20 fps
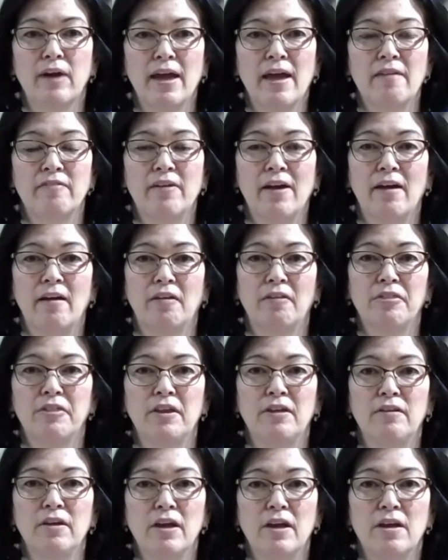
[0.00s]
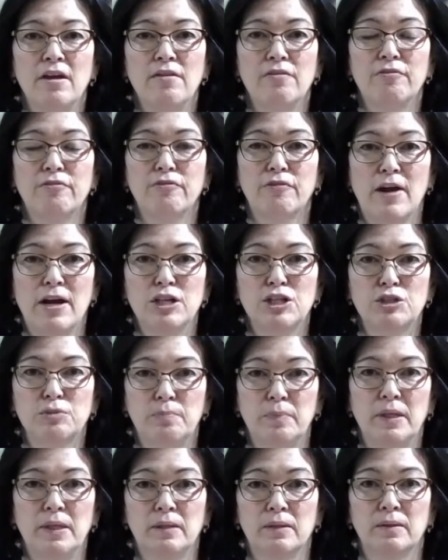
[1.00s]
I have a healthy, fresh
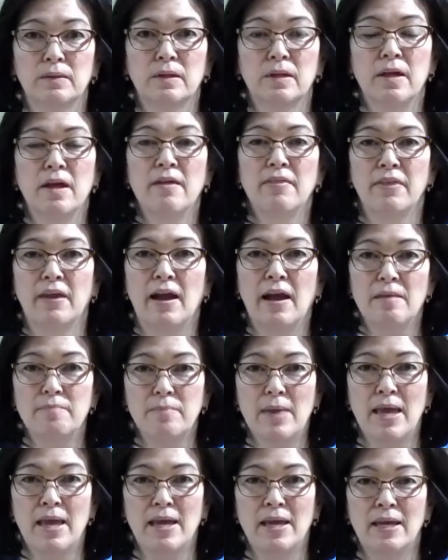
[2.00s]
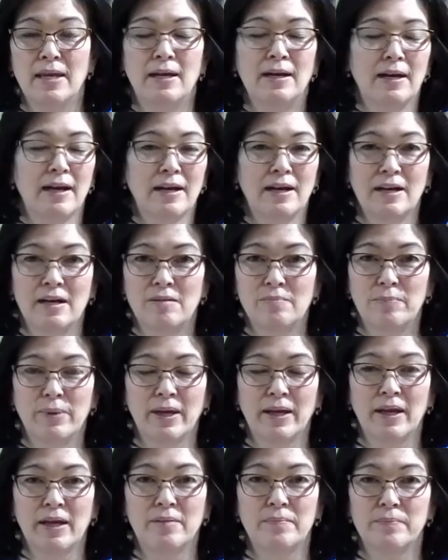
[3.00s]
meal that I made and I didn't
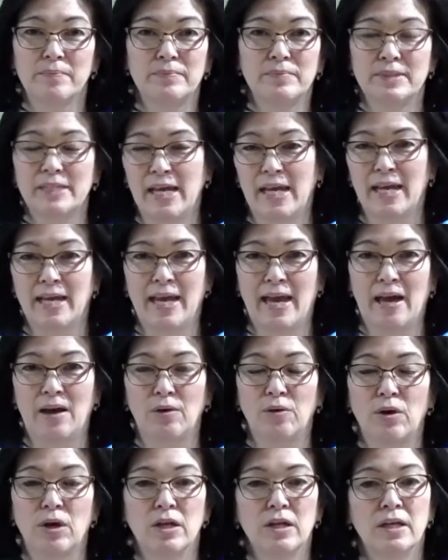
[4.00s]
pick up takeout,